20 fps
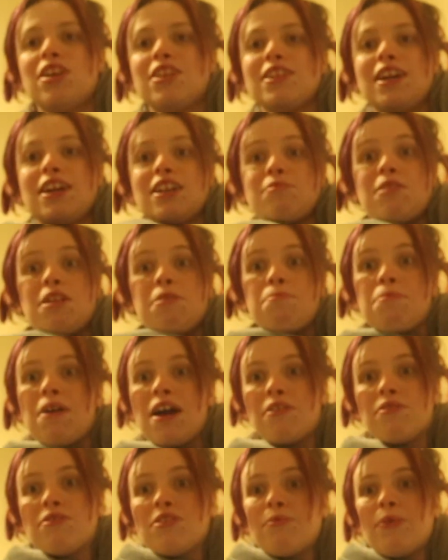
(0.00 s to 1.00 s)
like to ask me
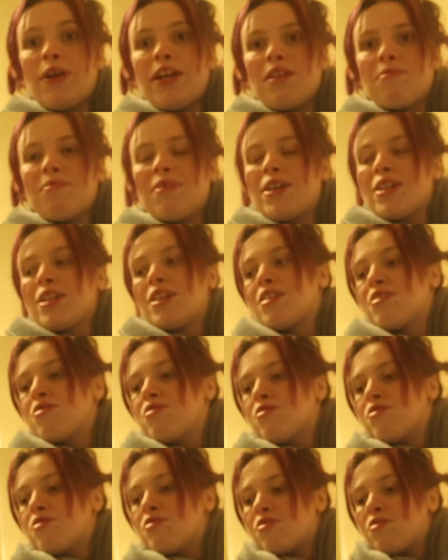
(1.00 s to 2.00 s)
about the weighted blanket
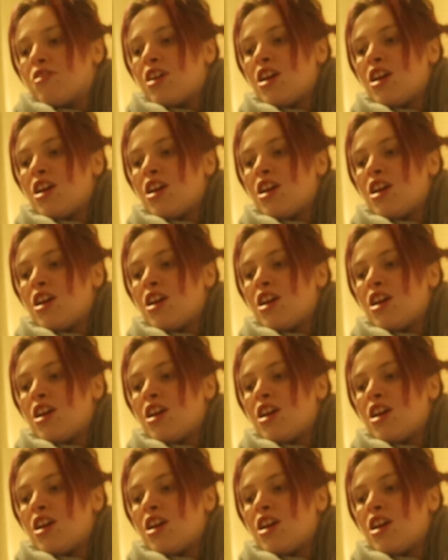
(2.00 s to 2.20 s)
or